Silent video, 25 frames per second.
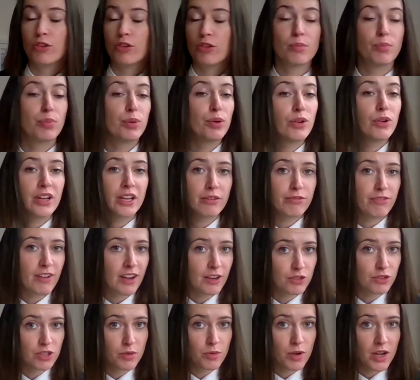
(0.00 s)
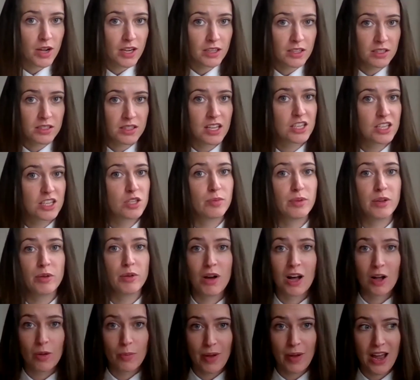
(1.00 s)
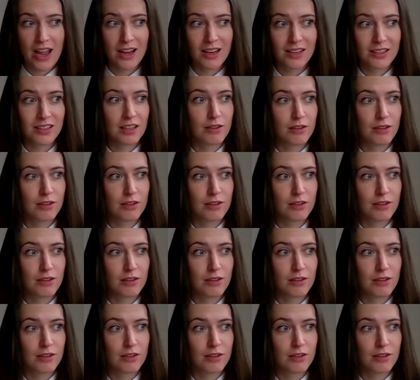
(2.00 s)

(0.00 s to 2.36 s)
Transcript: employing factory workers, they should be well paid.